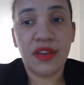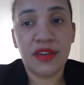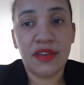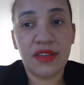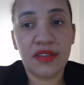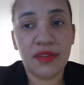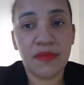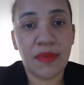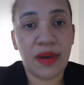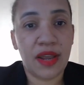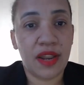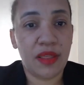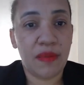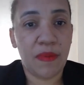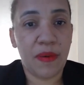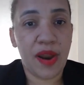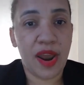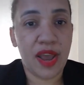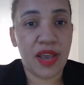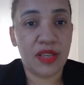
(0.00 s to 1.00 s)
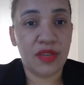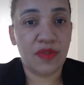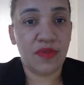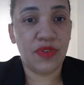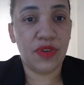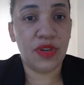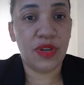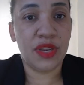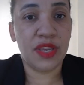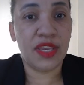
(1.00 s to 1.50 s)
Doesn't matter the price if
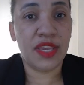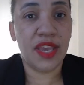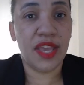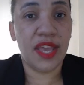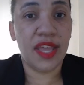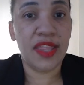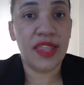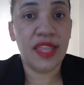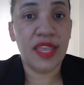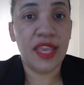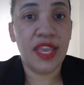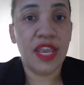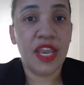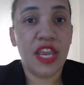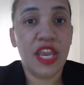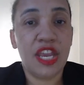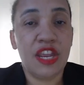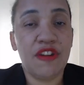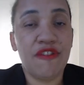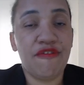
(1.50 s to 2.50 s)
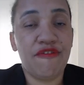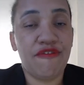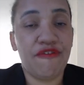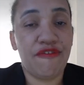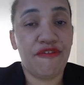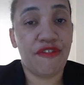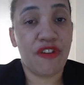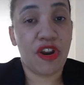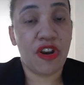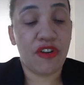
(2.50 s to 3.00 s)
you're gonna get in
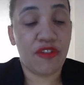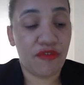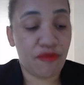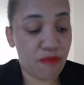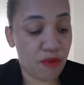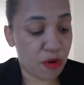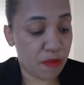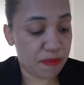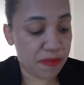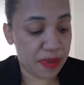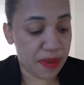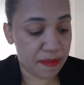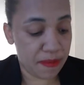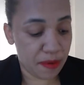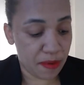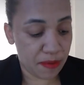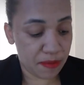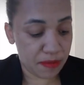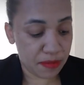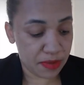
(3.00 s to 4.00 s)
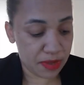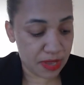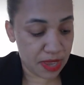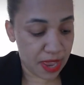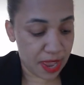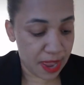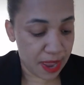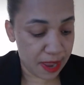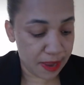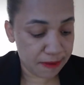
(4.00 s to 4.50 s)
front of more people.
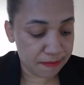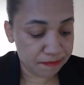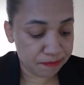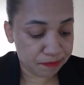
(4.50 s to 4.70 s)
Okay,